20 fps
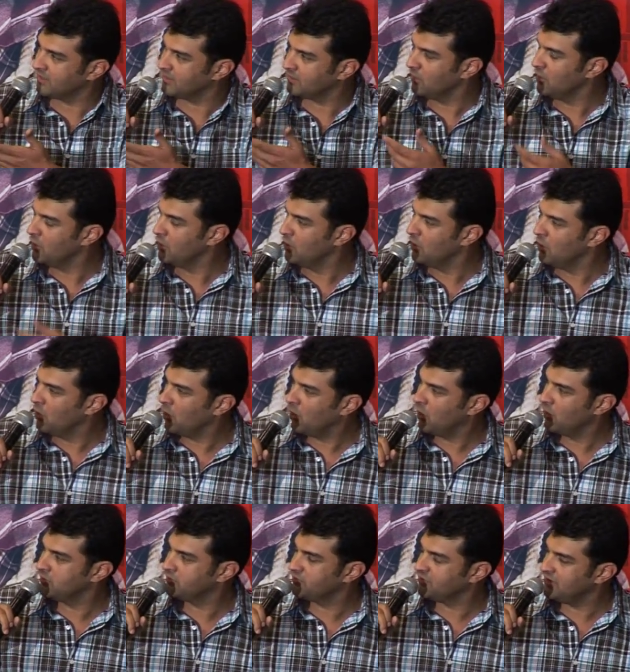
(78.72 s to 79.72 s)
that
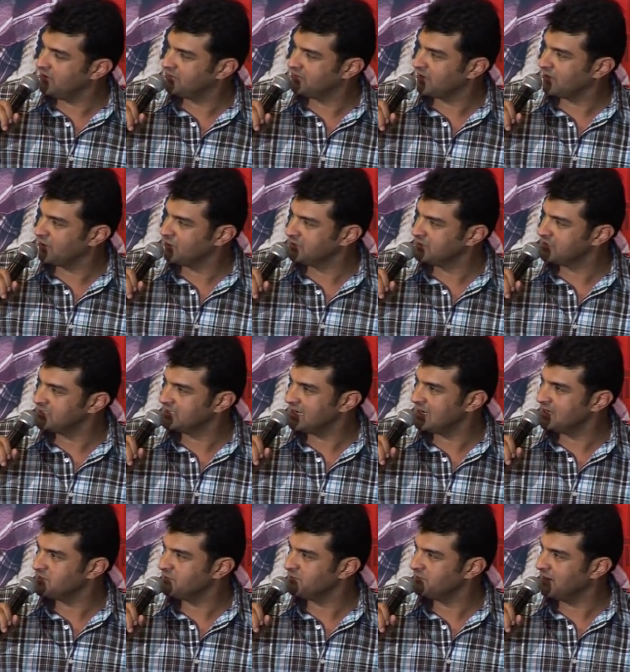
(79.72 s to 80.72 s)
all three sitting on the
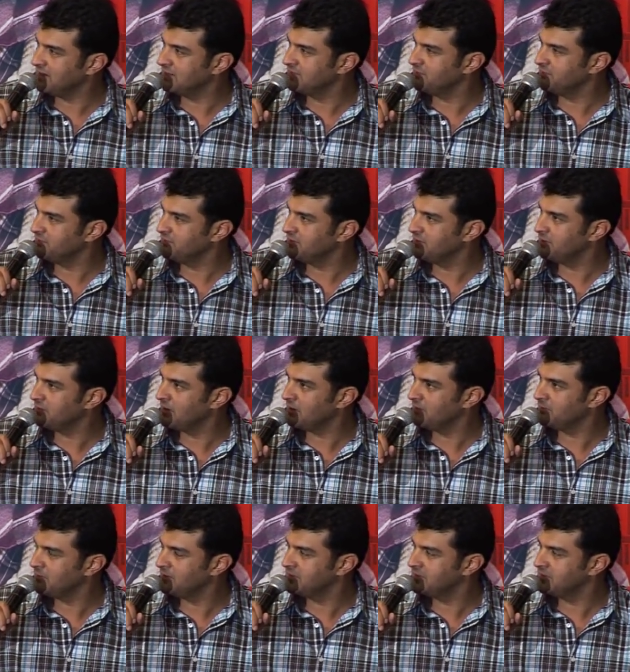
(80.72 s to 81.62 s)
stage have done in the film are,